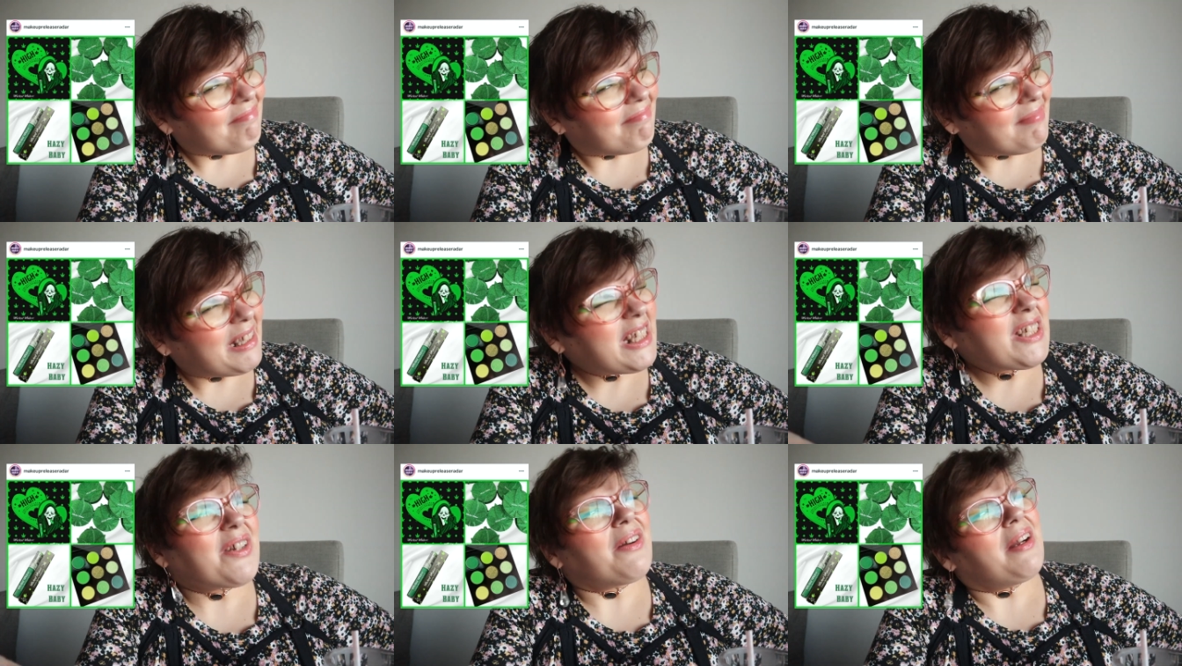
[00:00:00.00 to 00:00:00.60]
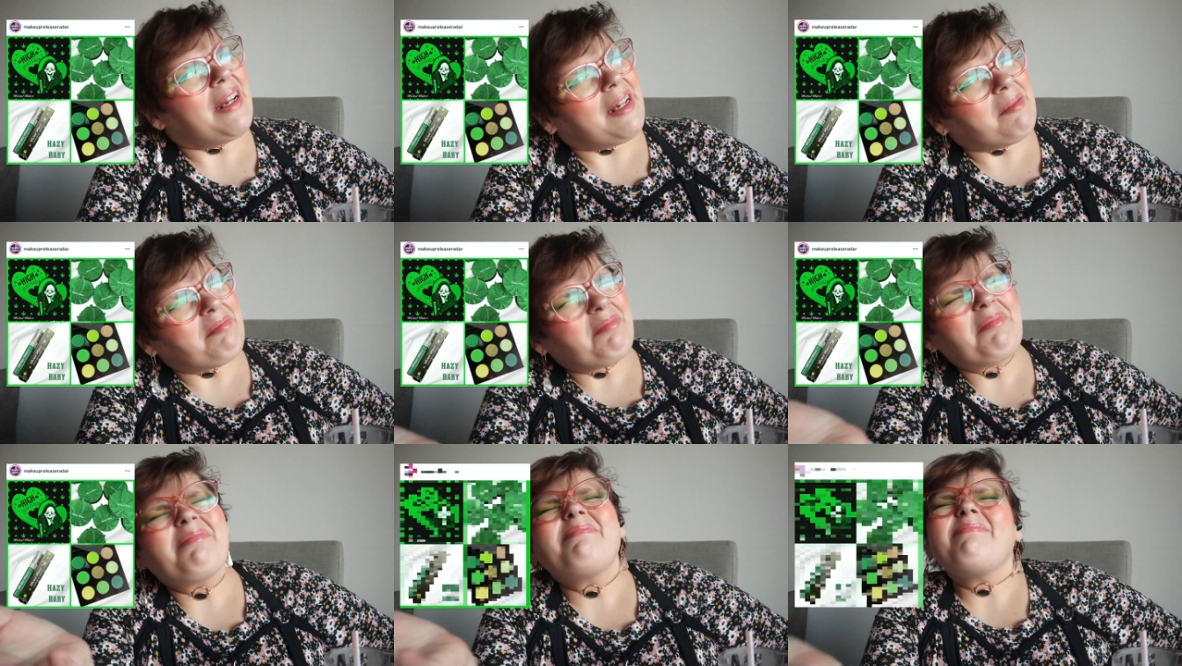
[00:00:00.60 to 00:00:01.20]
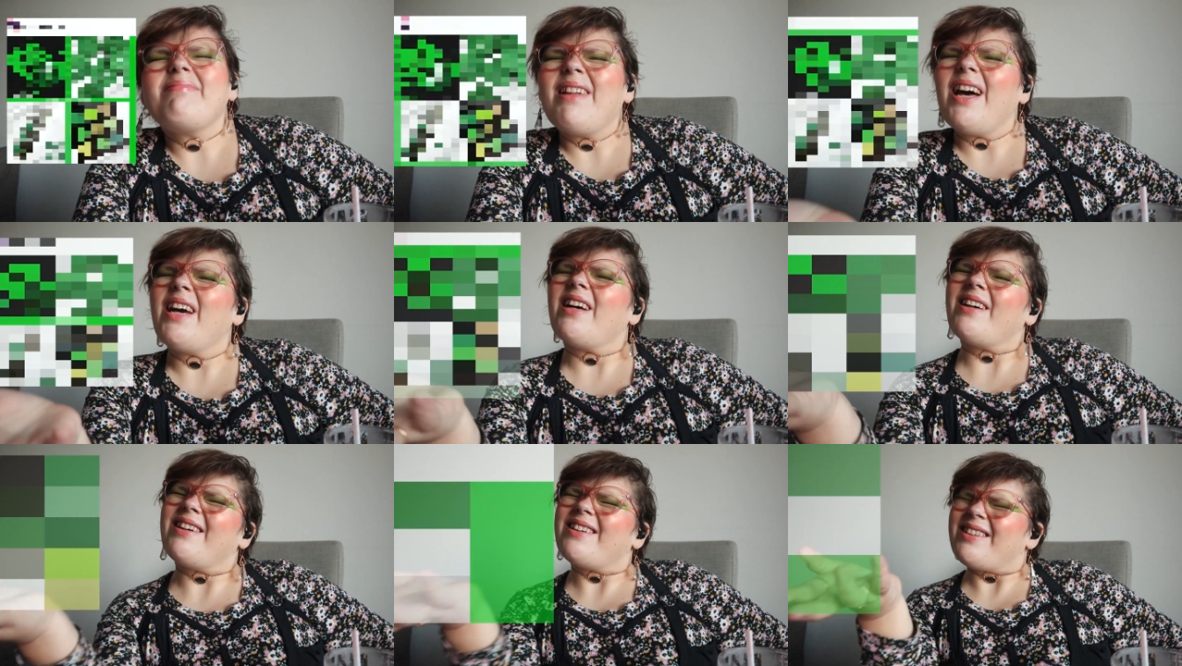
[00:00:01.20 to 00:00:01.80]
Scream. Like,
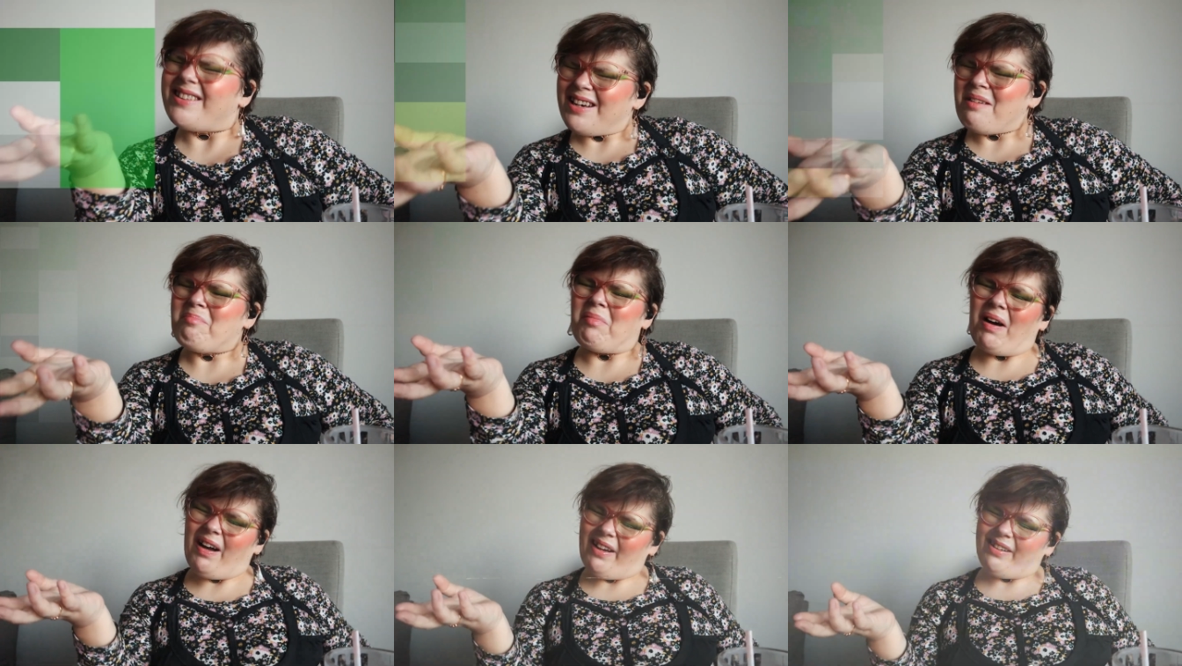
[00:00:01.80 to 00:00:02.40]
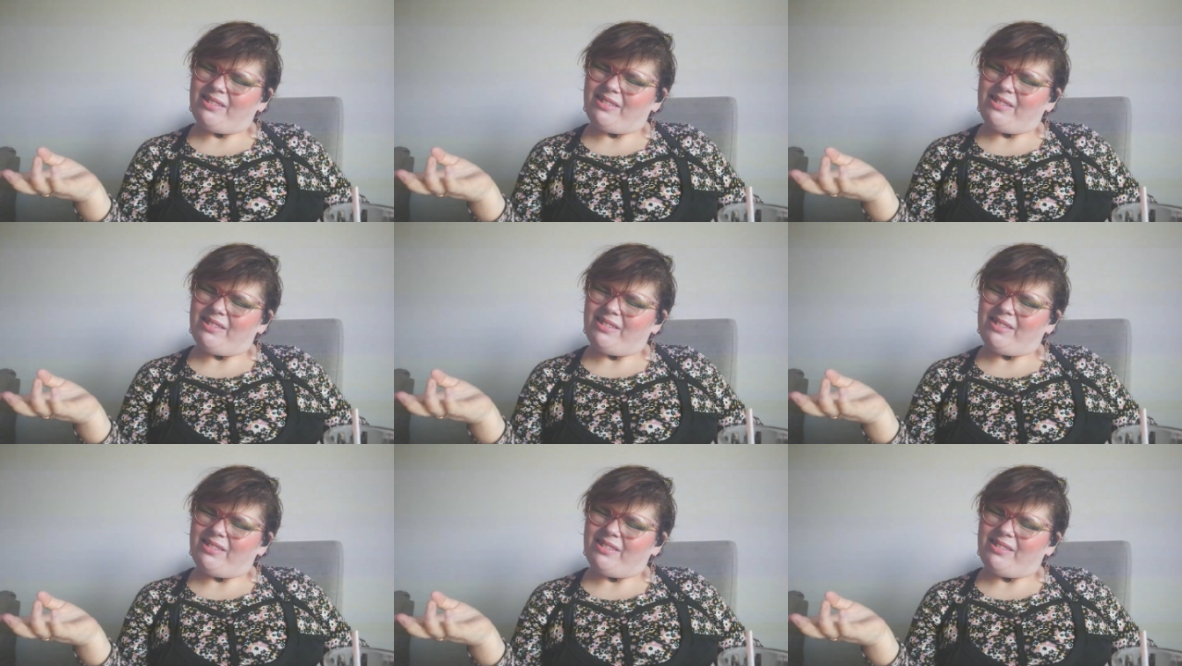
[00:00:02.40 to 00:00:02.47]
come on.